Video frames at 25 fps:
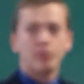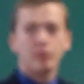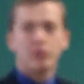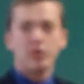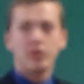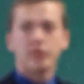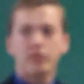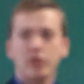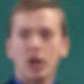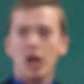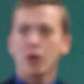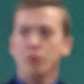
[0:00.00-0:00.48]

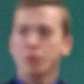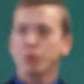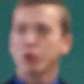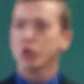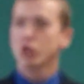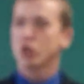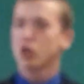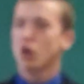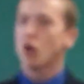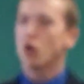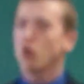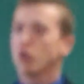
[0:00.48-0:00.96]
If God were
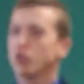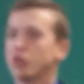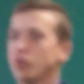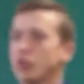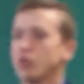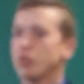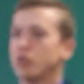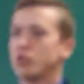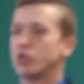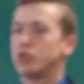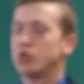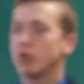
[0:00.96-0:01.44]
to call
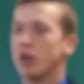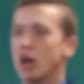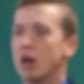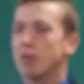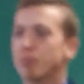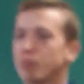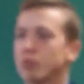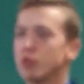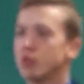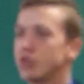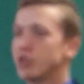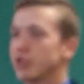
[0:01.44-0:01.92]
you to
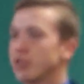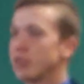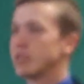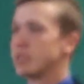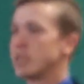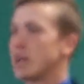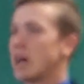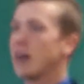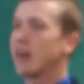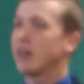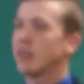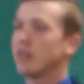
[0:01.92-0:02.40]
uproot your
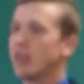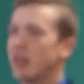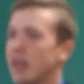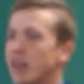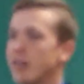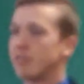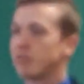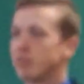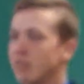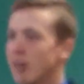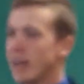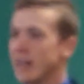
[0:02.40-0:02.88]
entire
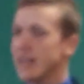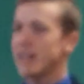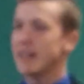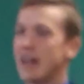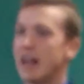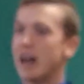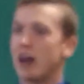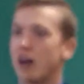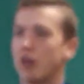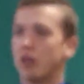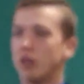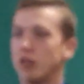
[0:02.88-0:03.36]
life right
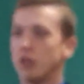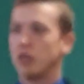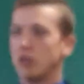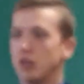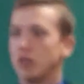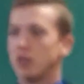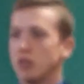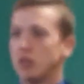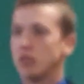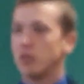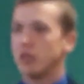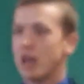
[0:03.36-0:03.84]
now
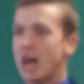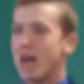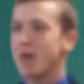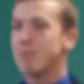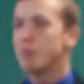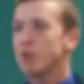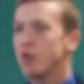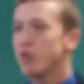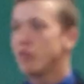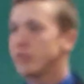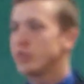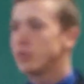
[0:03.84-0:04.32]

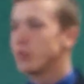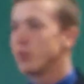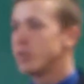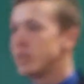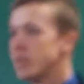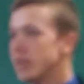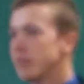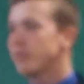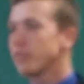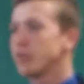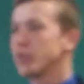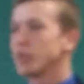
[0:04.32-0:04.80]
and move to a
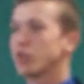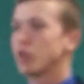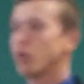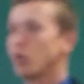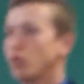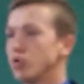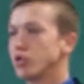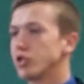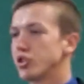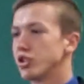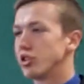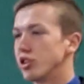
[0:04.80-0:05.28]
different
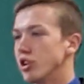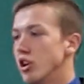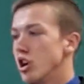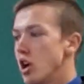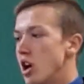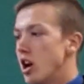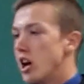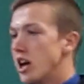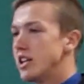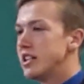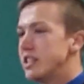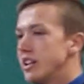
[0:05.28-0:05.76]
culture,
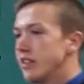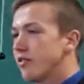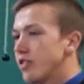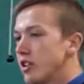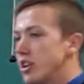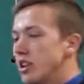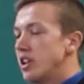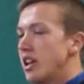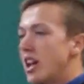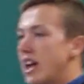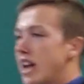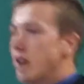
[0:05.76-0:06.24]
a
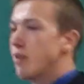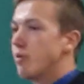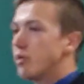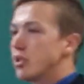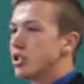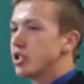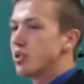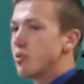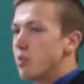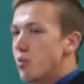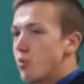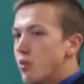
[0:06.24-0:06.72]
different
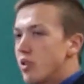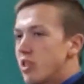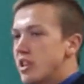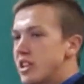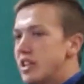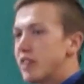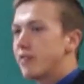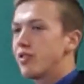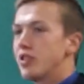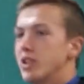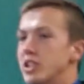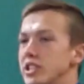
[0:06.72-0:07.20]
language, with a
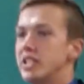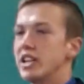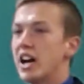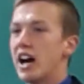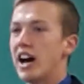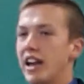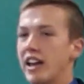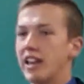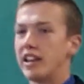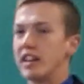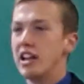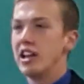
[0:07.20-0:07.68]
different
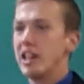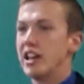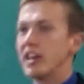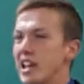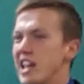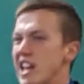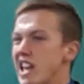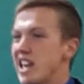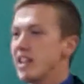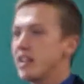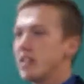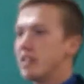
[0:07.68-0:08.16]
diet,
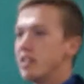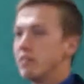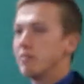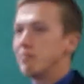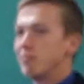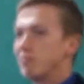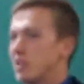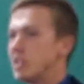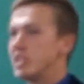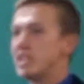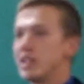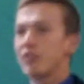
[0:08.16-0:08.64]
and
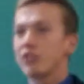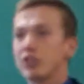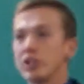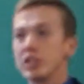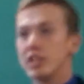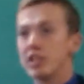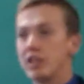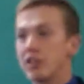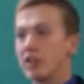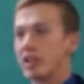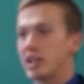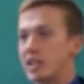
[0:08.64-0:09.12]
a
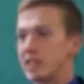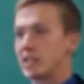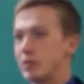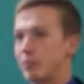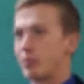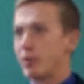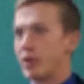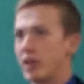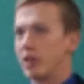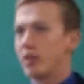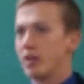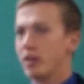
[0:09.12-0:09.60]
different internet
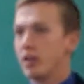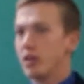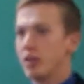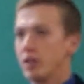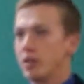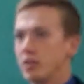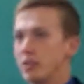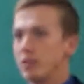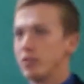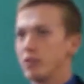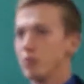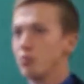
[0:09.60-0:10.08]
speed,
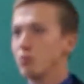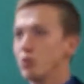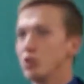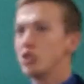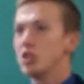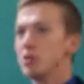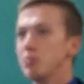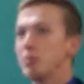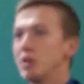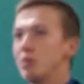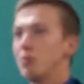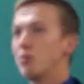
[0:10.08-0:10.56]
would
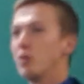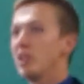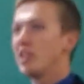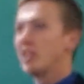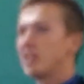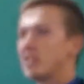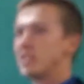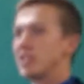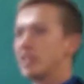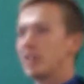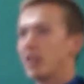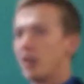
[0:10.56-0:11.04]
you be
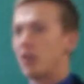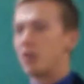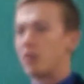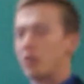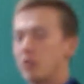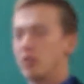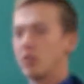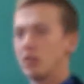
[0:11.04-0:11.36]
willing to go?